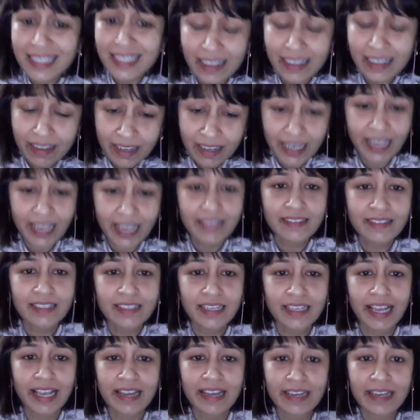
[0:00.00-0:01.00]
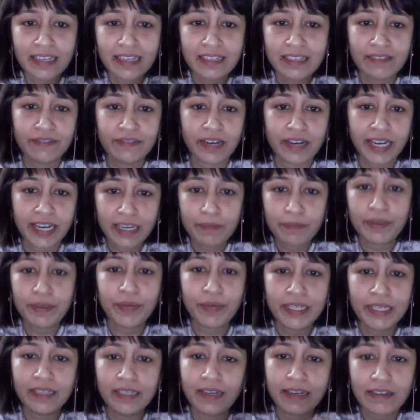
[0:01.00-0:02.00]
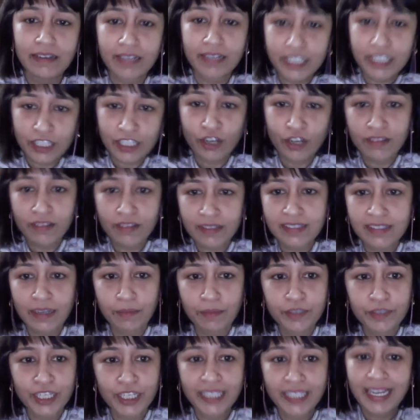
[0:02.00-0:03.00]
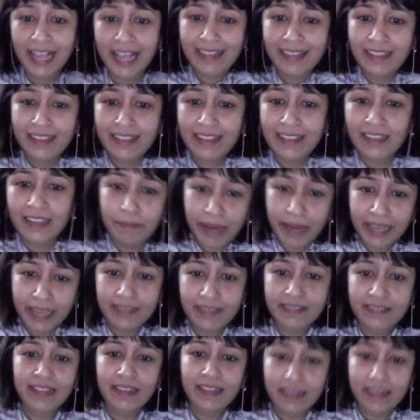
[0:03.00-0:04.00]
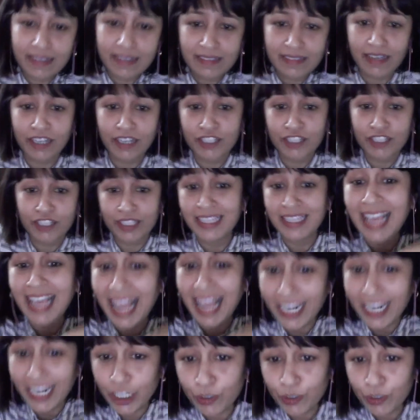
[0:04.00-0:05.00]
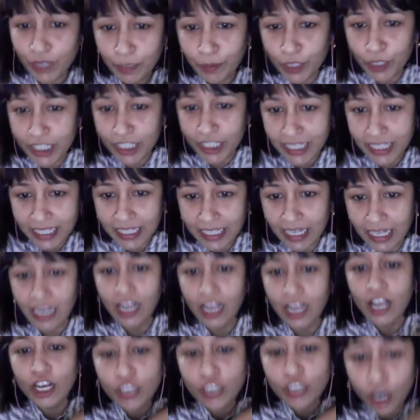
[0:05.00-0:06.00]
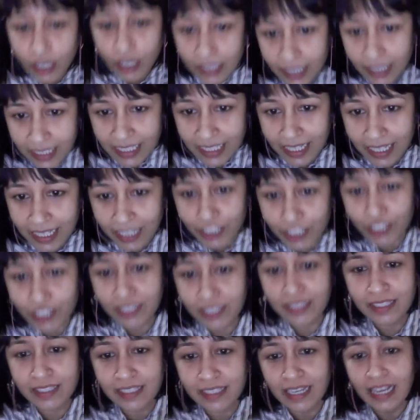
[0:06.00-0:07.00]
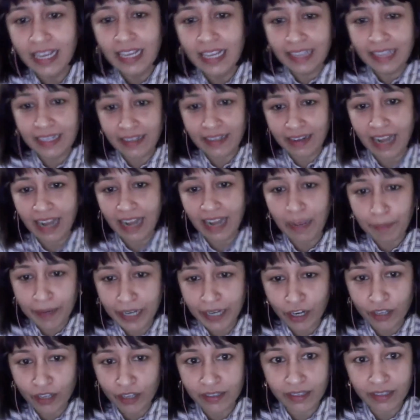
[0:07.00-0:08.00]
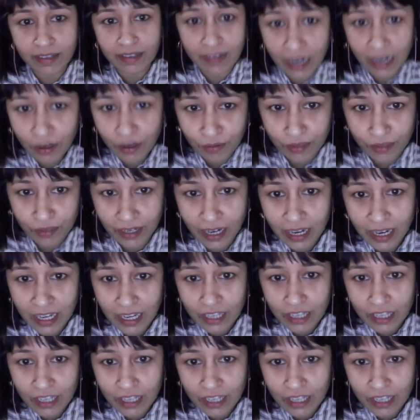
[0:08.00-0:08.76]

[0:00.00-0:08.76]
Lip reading: And this creates a glaring divide between the literature on the subject and the debates and the discussions, the actual political contestations that are happening on the ground.